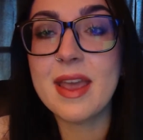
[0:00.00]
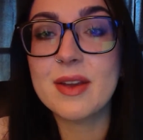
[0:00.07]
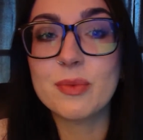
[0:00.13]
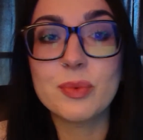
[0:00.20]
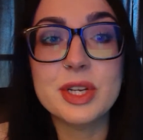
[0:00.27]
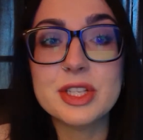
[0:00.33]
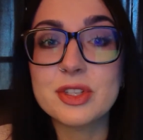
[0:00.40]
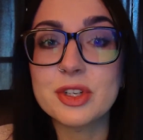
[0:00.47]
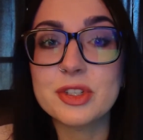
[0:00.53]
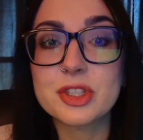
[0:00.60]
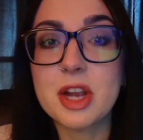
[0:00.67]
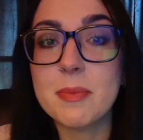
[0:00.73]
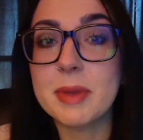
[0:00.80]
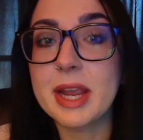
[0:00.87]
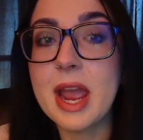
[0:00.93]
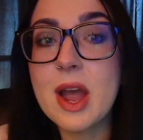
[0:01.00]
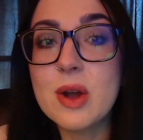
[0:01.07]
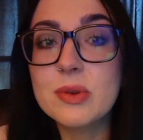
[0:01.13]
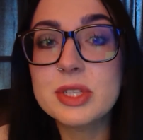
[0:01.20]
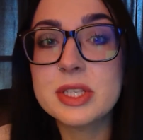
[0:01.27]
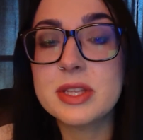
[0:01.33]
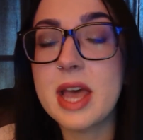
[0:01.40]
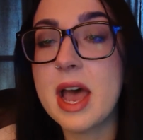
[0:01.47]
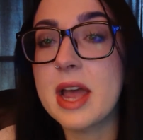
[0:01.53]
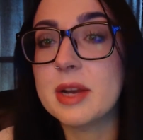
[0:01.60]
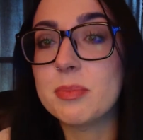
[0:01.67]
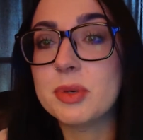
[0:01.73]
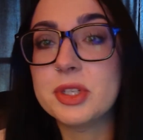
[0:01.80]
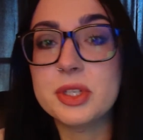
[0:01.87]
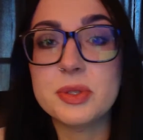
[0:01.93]
research coming out
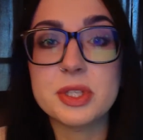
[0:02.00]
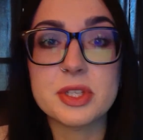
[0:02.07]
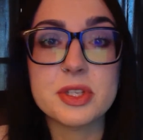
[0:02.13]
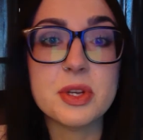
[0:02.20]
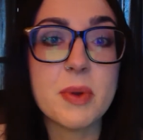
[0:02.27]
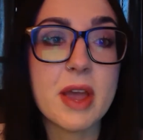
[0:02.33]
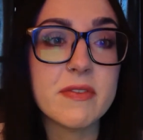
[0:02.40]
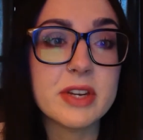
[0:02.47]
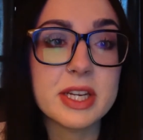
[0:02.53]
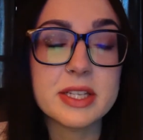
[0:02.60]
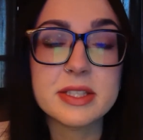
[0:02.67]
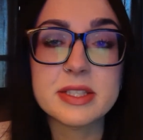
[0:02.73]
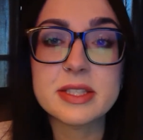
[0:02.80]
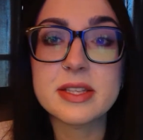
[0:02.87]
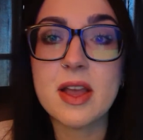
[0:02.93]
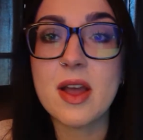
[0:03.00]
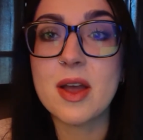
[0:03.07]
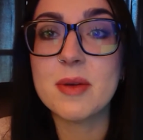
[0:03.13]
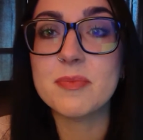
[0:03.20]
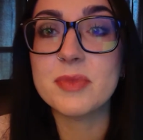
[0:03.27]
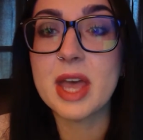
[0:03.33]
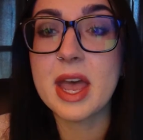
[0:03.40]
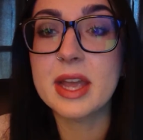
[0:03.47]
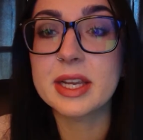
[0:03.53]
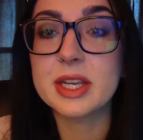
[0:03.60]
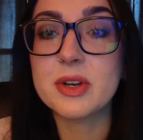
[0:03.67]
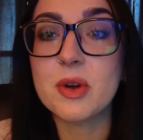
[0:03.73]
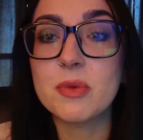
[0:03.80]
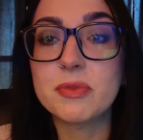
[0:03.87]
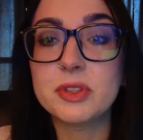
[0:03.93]
that produces new evidence that
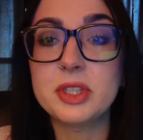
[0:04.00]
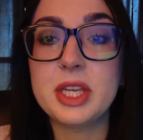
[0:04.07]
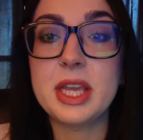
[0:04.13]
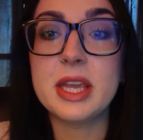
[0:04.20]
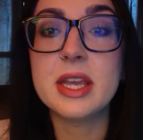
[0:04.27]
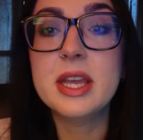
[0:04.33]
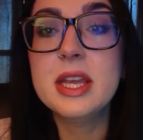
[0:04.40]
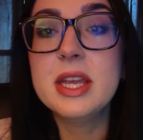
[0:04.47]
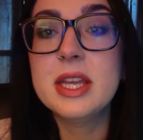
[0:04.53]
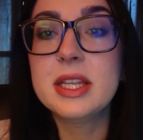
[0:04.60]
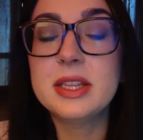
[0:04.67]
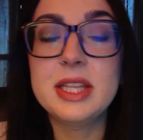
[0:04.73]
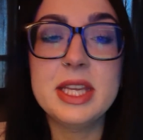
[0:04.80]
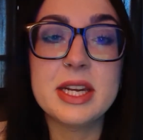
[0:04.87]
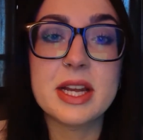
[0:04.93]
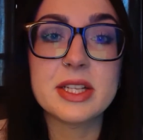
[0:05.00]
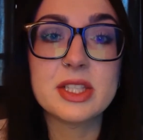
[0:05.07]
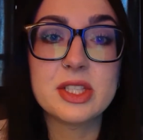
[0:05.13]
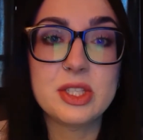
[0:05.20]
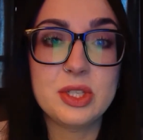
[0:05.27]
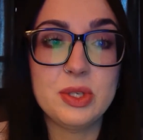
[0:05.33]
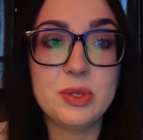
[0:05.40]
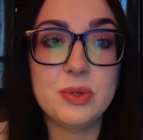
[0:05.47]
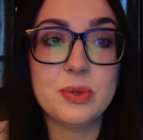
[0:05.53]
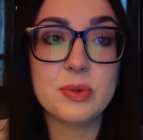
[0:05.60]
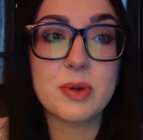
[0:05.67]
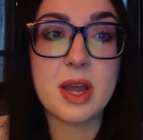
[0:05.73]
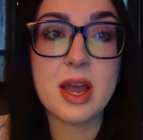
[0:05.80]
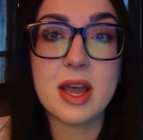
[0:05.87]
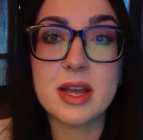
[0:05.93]
can hopefully lead us
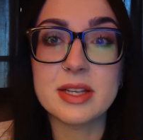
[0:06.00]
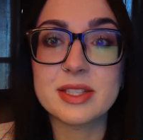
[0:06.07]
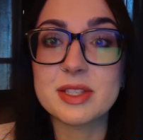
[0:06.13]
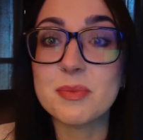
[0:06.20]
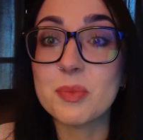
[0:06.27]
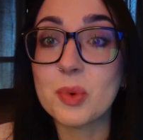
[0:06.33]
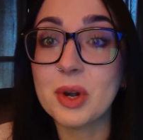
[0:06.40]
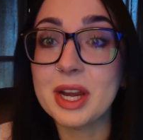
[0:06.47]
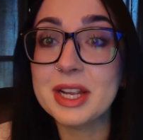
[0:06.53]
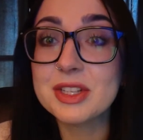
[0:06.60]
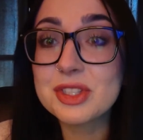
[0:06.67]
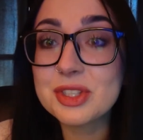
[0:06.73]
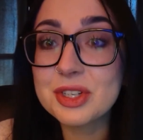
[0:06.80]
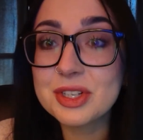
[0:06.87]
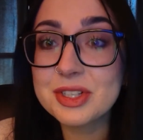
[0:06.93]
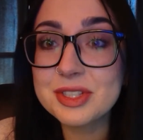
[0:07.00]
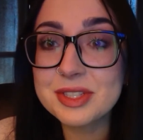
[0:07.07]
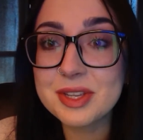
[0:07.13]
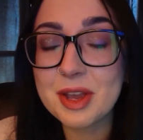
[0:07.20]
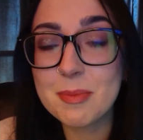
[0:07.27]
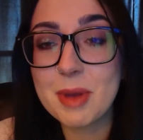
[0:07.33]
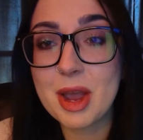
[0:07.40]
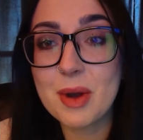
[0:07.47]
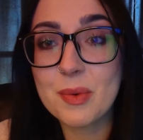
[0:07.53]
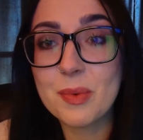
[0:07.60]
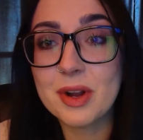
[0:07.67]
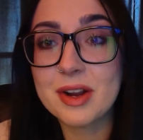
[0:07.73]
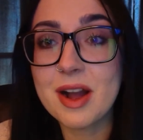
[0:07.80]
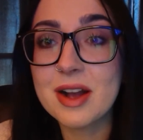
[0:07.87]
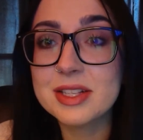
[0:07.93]
to some more answers about
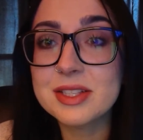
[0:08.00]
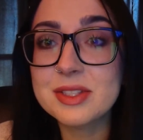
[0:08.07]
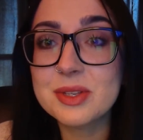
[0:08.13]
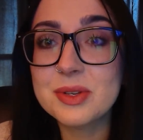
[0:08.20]
what causes